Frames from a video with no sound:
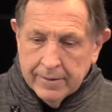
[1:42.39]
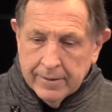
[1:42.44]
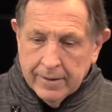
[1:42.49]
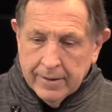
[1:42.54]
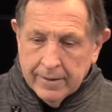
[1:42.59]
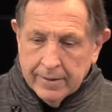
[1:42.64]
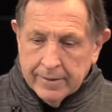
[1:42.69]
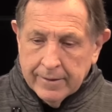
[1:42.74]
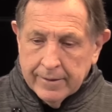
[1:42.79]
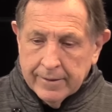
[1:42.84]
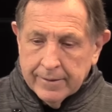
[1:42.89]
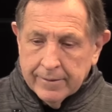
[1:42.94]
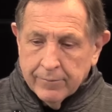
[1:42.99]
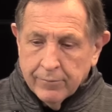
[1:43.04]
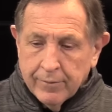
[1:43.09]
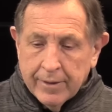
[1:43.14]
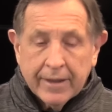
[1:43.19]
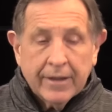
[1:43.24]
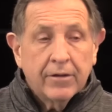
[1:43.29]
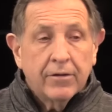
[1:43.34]
on a
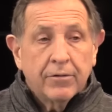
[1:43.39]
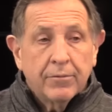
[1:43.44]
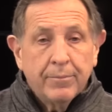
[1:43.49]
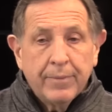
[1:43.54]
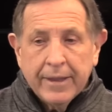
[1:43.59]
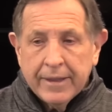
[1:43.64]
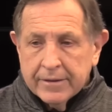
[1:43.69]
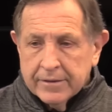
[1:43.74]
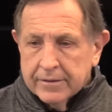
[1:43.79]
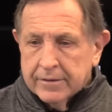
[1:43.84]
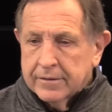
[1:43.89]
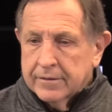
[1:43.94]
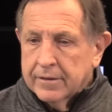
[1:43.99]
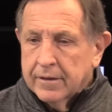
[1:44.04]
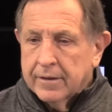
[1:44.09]
regular basis